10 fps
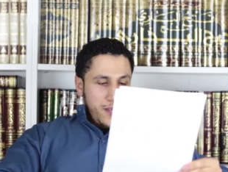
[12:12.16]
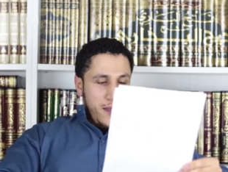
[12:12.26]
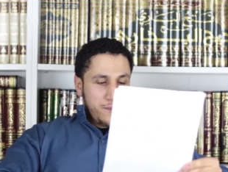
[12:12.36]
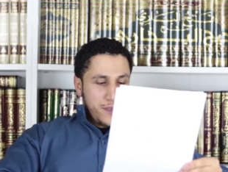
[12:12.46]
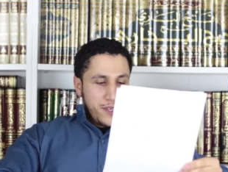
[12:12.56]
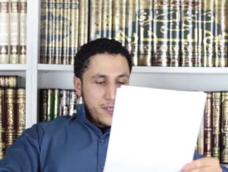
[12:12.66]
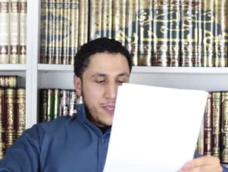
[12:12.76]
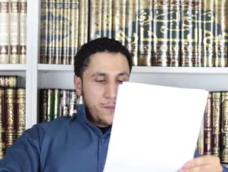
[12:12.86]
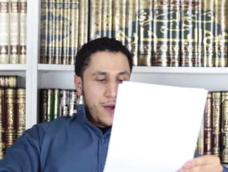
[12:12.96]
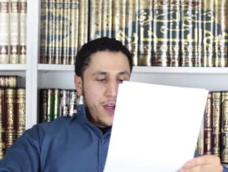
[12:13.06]
Now,
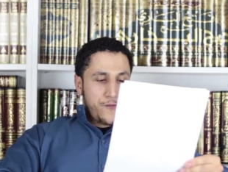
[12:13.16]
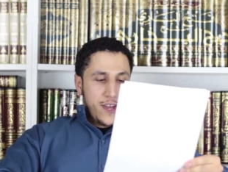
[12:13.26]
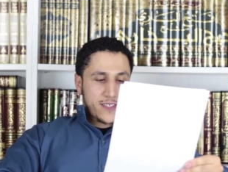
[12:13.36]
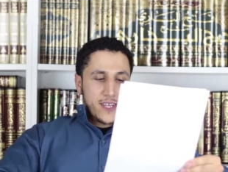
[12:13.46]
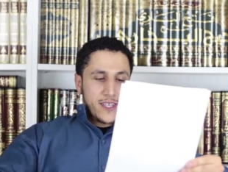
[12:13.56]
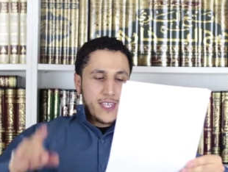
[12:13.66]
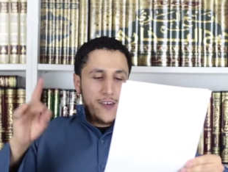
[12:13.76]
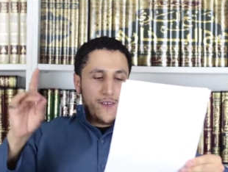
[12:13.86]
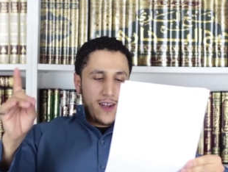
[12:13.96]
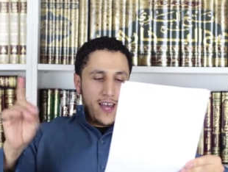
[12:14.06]
the perfect,
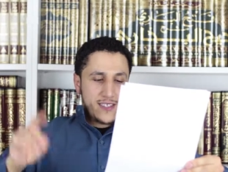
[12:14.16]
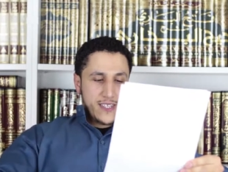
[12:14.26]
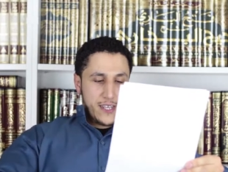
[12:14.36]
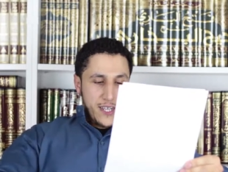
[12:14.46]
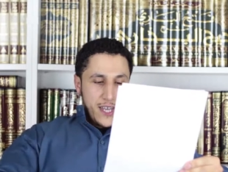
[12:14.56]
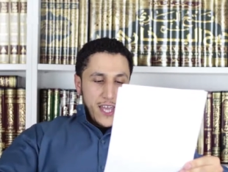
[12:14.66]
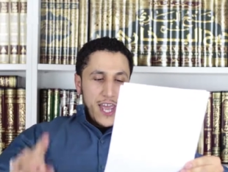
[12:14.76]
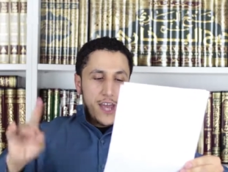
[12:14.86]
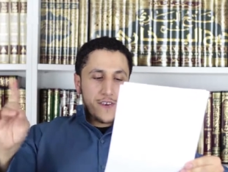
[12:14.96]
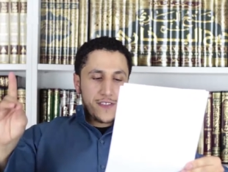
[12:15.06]
the everlasting.
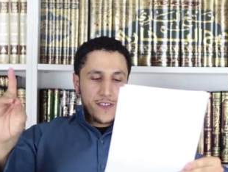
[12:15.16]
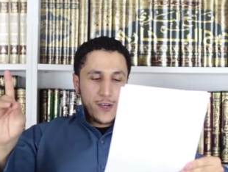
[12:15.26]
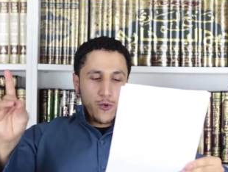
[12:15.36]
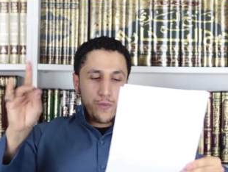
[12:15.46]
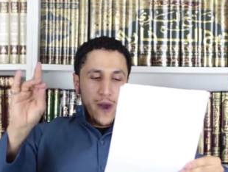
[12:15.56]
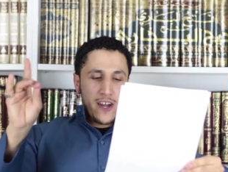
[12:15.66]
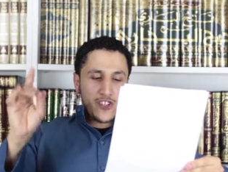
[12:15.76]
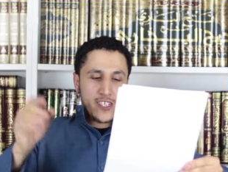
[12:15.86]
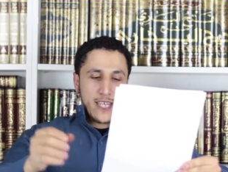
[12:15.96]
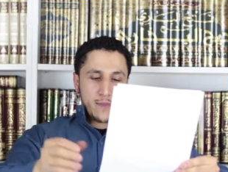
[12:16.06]
Everything will
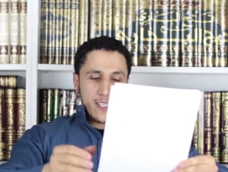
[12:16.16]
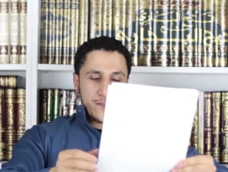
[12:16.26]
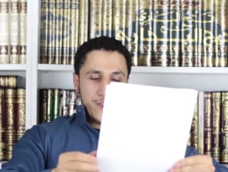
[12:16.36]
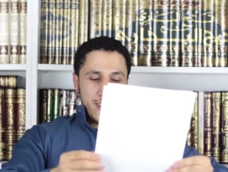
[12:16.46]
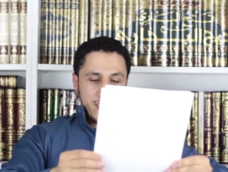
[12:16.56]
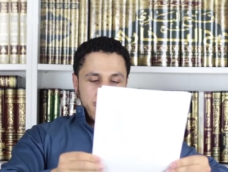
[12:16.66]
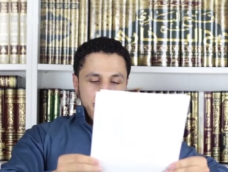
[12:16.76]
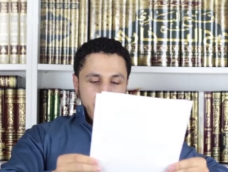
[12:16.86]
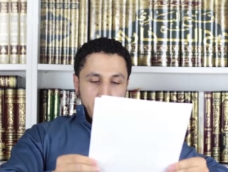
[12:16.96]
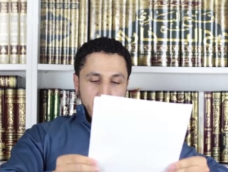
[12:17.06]
perish except his face.
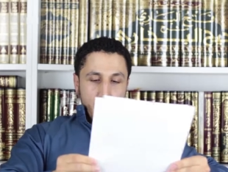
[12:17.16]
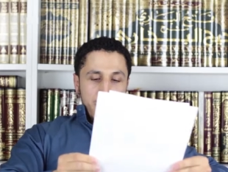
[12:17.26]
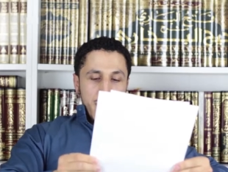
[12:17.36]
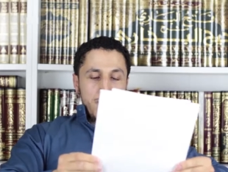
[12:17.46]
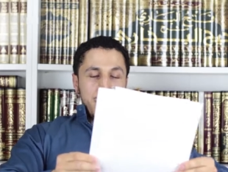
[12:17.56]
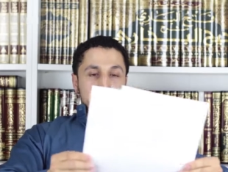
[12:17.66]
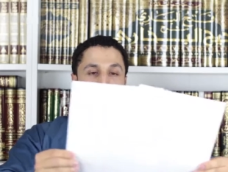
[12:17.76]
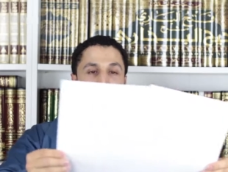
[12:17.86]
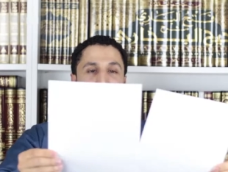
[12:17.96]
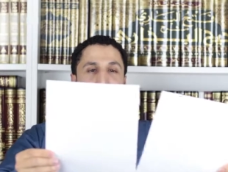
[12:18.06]
So when
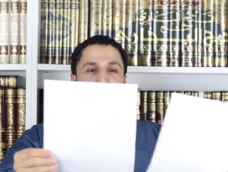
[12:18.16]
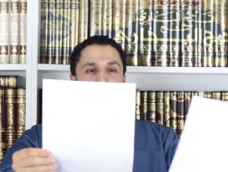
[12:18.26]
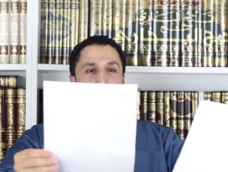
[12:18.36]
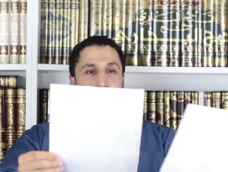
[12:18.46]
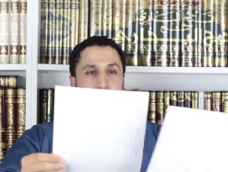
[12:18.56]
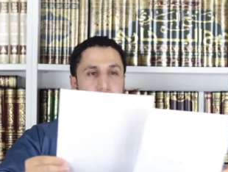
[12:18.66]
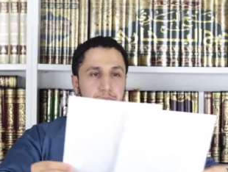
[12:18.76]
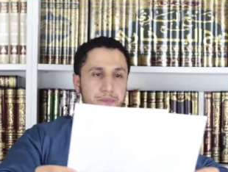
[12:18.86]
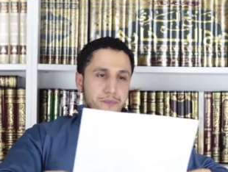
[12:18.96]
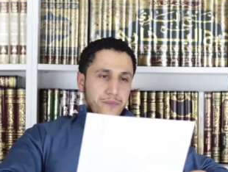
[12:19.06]
everything besides him
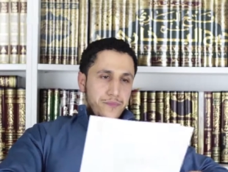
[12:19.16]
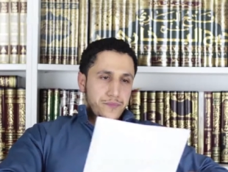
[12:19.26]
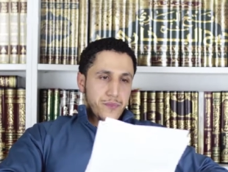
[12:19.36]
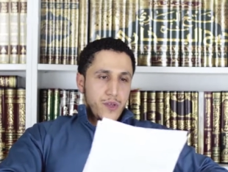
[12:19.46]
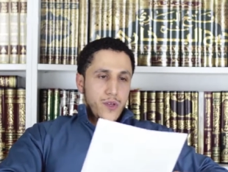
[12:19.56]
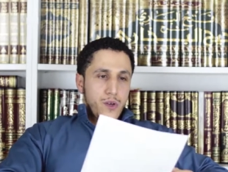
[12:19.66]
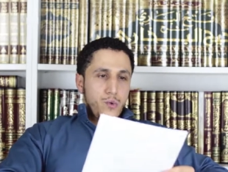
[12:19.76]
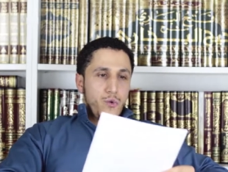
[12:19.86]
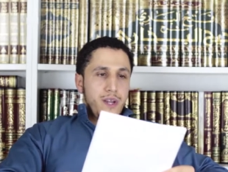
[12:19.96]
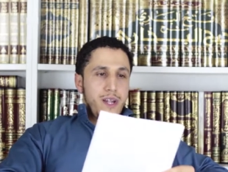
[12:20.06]

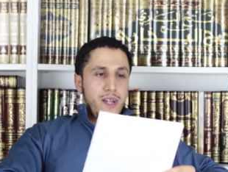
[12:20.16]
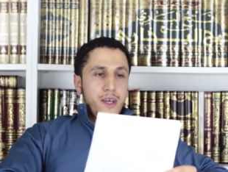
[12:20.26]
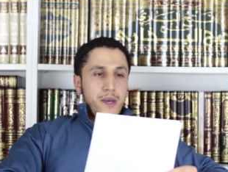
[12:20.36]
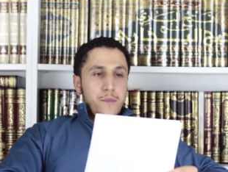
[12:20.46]
will